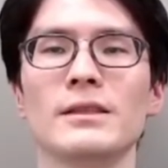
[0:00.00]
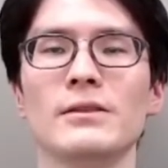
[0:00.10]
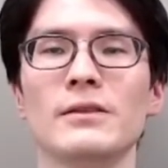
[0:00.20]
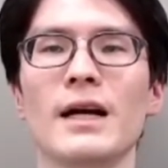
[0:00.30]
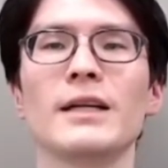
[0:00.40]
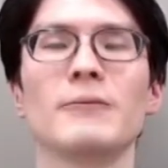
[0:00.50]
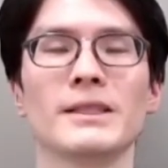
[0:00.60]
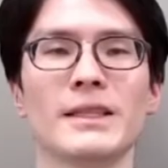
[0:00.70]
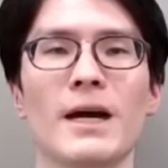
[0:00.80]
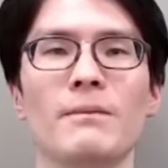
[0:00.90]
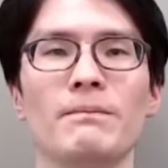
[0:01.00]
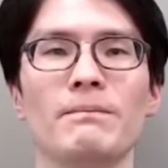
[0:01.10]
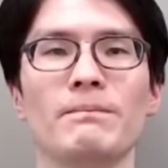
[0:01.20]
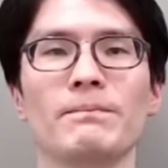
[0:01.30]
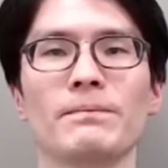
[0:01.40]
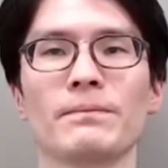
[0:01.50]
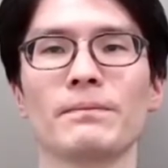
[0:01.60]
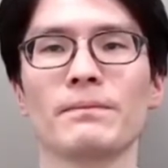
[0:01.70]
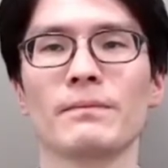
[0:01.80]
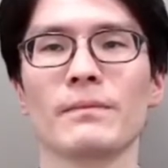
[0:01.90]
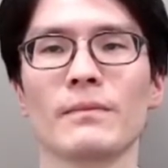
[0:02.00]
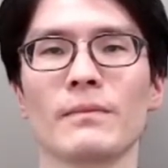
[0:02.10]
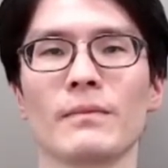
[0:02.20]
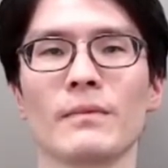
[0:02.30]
may be lurking or new bugs